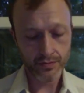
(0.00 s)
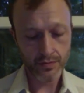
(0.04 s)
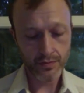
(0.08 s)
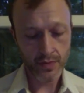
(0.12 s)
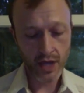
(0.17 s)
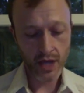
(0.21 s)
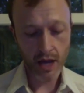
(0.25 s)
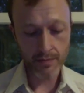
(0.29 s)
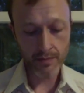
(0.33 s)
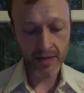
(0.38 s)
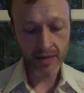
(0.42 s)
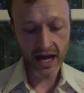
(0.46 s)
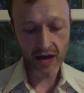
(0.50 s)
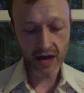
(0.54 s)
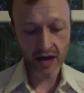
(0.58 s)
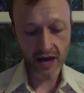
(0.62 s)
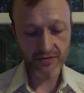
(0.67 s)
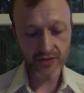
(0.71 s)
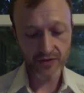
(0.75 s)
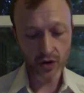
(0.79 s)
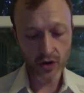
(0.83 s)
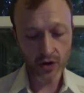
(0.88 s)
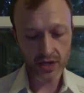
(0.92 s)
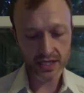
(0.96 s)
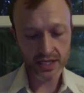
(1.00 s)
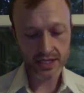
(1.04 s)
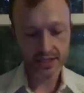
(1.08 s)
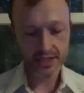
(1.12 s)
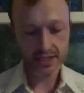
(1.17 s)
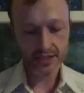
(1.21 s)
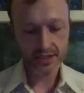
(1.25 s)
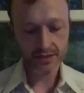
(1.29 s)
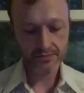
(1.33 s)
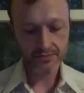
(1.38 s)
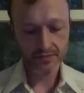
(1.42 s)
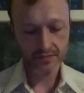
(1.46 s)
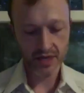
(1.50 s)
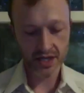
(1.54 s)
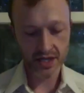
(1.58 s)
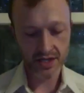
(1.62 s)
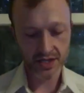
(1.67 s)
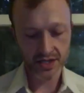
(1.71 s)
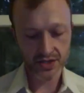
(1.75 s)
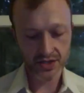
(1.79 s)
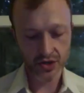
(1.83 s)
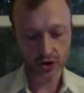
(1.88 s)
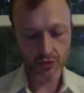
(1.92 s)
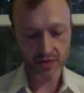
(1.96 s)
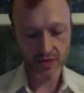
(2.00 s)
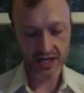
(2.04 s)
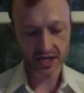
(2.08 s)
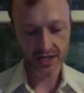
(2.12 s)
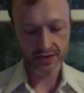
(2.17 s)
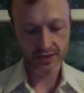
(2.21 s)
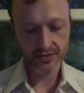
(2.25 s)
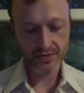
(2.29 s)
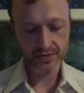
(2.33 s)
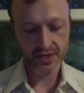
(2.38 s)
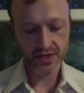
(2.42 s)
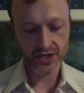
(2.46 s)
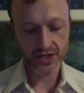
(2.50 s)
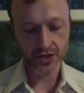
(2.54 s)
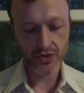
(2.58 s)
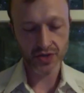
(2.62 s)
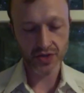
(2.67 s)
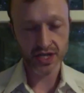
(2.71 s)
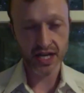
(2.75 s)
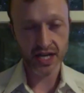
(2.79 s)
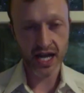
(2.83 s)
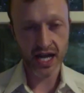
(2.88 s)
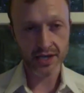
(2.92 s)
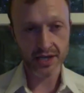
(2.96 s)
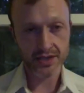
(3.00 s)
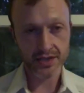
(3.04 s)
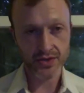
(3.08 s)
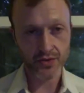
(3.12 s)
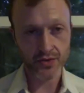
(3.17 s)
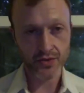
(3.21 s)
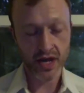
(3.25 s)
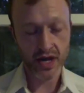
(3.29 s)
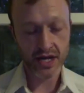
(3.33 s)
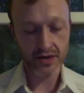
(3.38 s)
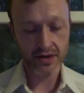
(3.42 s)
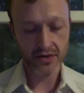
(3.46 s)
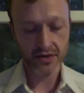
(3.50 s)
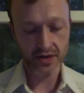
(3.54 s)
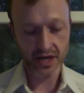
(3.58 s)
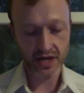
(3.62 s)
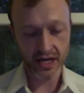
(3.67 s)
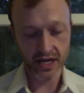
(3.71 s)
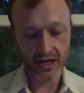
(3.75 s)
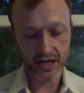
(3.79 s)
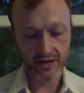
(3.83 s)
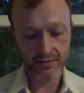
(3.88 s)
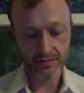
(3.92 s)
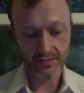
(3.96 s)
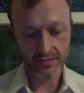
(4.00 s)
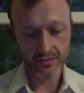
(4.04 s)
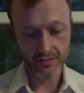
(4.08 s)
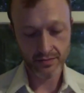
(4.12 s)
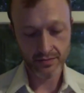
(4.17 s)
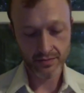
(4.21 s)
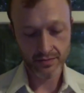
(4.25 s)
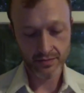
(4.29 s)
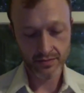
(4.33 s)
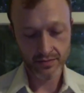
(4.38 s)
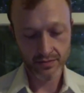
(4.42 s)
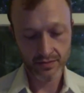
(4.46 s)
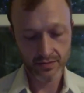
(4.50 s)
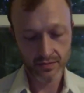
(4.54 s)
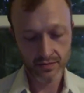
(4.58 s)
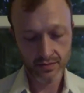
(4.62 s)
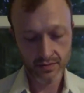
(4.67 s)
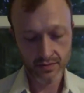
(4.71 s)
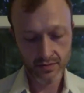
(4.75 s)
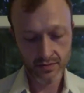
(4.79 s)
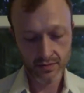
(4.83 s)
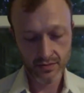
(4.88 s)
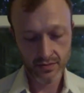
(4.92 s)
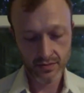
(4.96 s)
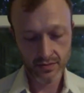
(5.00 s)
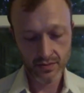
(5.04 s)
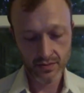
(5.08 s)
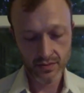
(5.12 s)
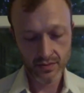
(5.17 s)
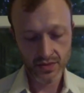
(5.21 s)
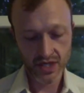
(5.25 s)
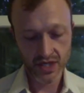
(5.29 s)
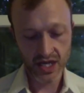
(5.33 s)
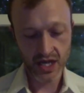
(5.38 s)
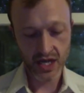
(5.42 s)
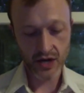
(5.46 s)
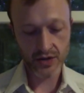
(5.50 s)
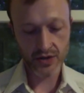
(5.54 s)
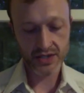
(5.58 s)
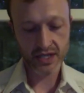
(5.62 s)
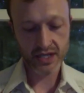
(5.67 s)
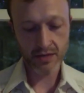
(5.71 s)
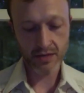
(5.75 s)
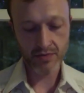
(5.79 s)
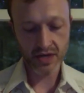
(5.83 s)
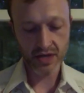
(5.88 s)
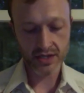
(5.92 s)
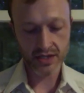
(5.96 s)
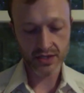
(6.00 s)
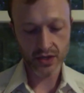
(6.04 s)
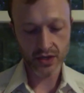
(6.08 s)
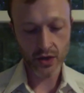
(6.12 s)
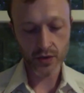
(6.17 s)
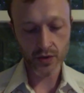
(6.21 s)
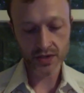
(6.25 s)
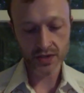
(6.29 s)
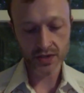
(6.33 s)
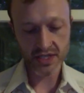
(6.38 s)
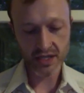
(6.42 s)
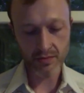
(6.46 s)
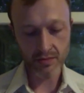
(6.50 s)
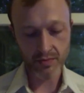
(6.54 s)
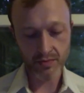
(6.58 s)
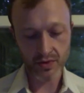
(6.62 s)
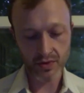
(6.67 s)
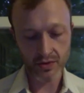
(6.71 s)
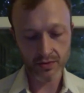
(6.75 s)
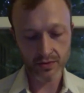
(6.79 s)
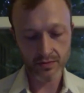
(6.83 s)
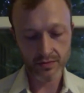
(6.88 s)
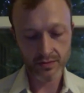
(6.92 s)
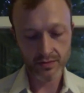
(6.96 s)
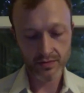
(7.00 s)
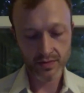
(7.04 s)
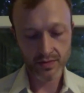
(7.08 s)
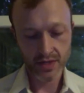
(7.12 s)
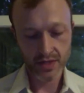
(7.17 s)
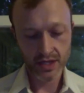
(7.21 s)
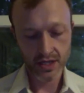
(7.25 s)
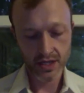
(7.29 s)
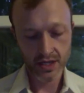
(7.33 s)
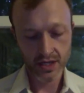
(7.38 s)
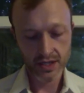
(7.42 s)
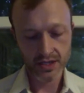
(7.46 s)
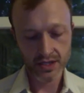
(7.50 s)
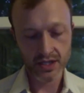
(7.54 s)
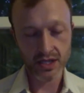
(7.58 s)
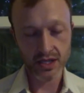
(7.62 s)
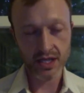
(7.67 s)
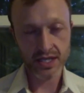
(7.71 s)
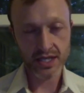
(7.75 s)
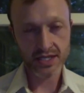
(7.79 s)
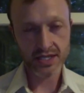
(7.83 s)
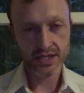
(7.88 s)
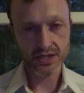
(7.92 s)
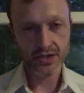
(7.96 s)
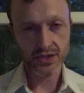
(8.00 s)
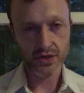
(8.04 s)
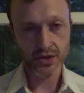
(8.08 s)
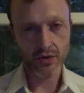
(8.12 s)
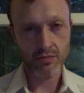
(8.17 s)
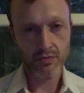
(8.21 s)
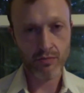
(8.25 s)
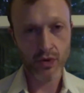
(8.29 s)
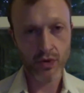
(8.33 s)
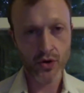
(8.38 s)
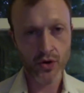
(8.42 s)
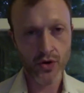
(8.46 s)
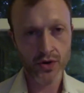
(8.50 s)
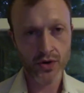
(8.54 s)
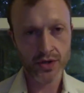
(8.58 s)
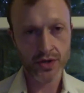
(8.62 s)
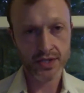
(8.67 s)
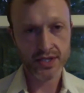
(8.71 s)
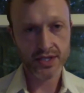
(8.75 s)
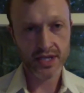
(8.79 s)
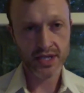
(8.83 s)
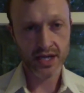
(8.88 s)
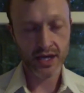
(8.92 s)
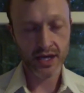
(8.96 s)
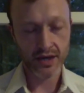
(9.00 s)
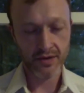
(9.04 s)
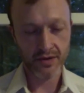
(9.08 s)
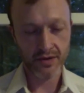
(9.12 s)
I'm now focused and determined to do the next right thing, to hear something so simple, to listen to a bird sing.